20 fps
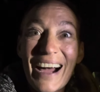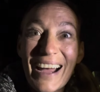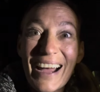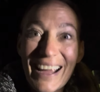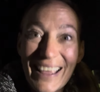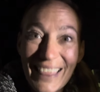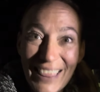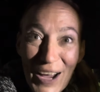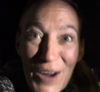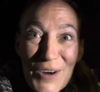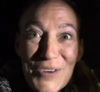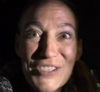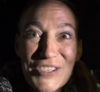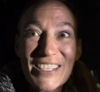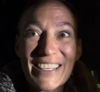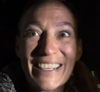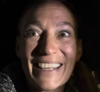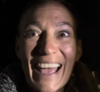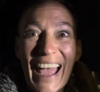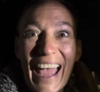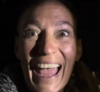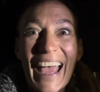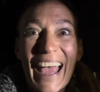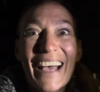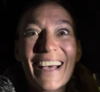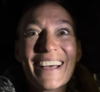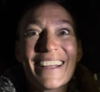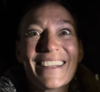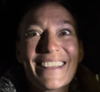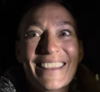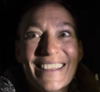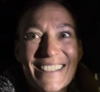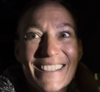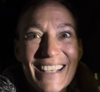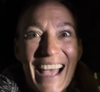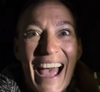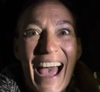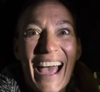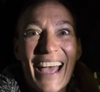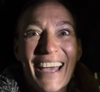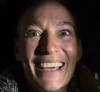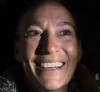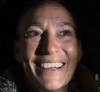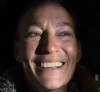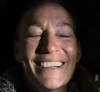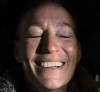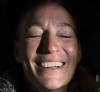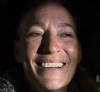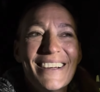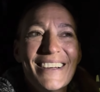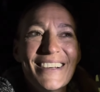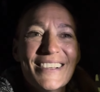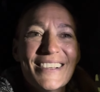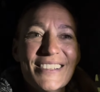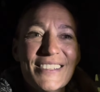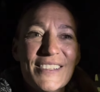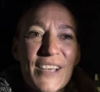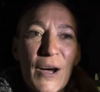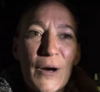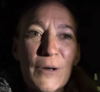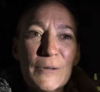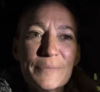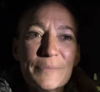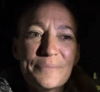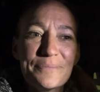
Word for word: in the ocean and in the sky. So